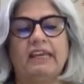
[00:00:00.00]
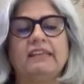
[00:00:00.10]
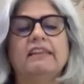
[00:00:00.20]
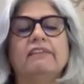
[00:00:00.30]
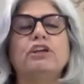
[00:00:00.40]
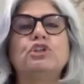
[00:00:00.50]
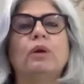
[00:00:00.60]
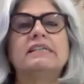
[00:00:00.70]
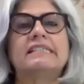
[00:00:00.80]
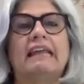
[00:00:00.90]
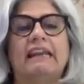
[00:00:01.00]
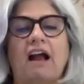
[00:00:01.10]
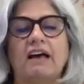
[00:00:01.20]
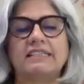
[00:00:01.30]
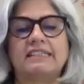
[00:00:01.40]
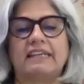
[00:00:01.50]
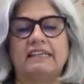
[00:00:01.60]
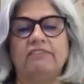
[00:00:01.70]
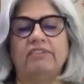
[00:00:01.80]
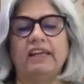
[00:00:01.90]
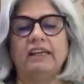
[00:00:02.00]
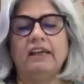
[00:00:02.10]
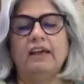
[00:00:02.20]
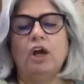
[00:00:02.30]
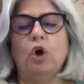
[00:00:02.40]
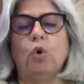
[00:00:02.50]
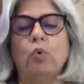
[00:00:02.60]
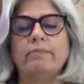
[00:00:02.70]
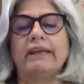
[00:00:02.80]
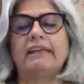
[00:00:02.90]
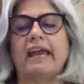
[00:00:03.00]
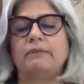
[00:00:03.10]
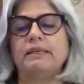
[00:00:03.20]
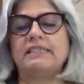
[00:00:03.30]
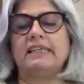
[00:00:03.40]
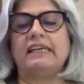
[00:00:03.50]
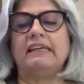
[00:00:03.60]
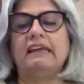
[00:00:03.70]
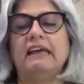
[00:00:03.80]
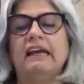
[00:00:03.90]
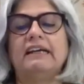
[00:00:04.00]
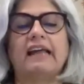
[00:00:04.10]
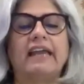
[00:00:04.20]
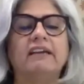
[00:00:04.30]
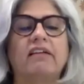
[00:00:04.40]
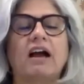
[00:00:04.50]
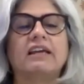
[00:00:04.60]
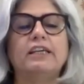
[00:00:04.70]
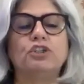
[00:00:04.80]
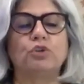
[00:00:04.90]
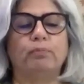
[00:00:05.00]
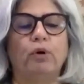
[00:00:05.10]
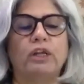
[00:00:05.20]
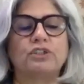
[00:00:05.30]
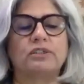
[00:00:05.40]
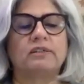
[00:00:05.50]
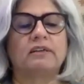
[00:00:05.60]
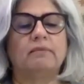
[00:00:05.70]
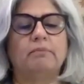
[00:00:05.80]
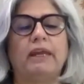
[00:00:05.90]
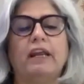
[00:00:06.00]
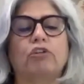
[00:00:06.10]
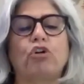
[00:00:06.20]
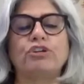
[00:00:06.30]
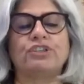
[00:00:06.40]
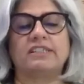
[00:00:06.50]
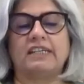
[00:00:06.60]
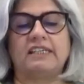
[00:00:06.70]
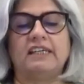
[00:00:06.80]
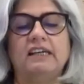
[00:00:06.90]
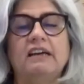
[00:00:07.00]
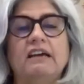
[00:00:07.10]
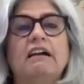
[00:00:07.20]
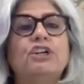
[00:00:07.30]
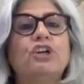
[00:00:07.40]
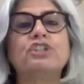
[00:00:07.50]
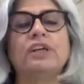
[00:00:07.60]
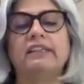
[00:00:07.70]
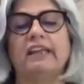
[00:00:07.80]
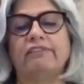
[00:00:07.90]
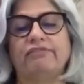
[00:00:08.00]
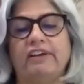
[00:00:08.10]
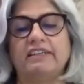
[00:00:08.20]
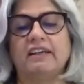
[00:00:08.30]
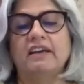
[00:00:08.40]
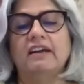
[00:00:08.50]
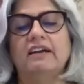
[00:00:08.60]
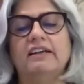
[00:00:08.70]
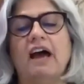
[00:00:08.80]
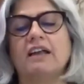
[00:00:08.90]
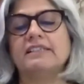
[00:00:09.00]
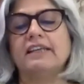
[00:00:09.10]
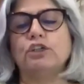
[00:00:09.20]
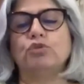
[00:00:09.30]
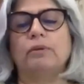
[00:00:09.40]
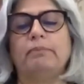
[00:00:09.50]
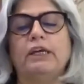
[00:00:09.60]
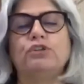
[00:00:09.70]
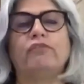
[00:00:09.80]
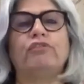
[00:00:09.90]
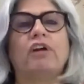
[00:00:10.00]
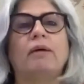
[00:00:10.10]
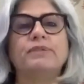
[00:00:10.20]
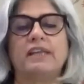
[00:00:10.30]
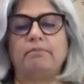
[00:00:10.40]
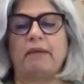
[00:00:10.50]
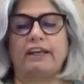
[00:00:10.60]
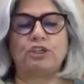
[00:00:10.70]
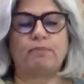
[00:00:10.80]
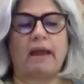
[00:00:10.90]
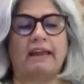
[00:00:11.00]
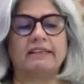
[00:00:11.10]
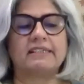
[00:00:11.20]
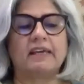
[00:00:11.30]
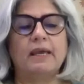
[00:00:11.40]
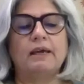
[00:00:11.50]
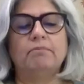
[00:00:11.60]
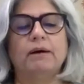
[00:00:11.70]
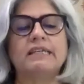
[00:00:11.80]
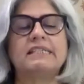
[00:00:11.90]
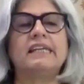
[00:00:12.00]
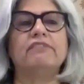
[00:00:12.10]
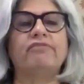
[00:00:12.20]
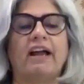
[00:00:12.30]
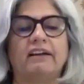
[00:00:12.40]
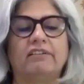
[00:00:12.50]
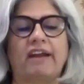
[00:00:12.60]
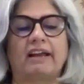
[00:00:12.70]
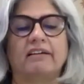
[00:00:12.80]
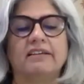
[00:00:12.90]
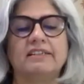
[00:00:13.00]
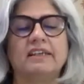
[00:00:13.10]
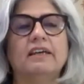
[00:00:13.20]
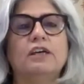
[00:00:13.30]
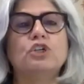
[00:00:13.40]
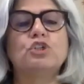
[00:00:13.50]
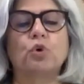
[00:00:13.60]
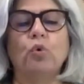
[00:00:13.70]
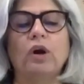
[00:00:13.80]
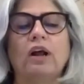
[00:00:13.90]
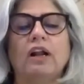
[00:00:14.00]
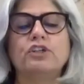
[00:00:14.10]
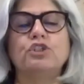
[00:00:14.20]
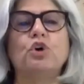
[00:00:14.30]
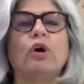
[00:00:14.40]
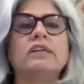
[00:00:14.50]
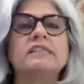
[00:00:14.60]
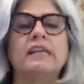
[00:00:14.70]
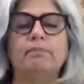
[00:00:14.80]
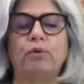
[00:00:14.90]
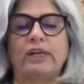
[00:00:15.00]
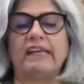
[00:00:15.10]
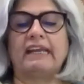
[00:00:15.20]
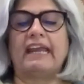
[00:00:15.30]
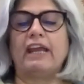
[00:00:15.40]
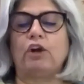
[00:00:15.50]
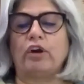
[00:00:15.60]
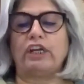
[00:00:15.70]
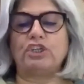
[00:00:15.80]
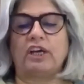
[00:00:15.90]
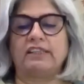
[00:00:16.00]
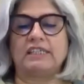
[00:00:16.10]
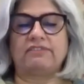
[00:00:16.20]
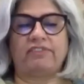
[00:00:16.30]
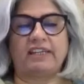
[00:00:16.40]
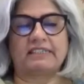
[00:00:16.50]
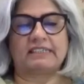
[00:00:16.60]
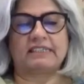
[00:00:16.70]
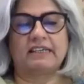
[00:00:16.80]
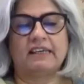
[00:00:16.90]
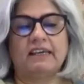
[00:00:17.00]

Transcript: In the visuals telecast that evening, women can be seen tying rakhis to policemen across the city, touching their feet, dancing to the beat of drums and marriage bands, bursting firecrackers, schoolgirls joyously putting cake on each other's face.